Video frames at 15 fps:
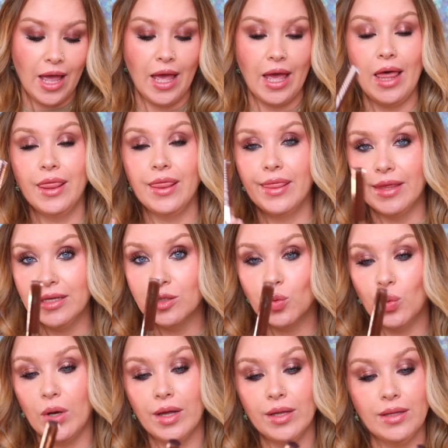and this
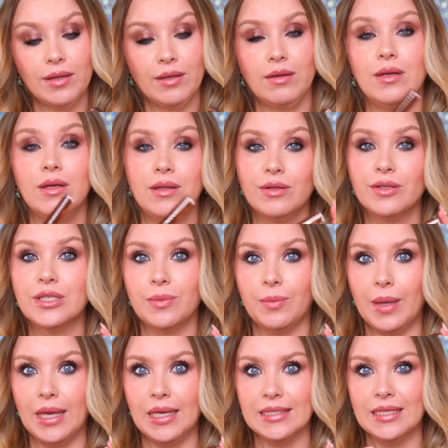one, it looks
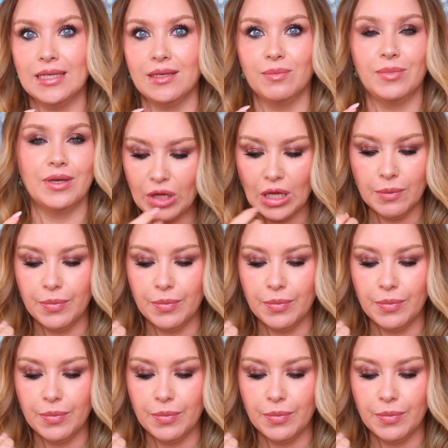amazing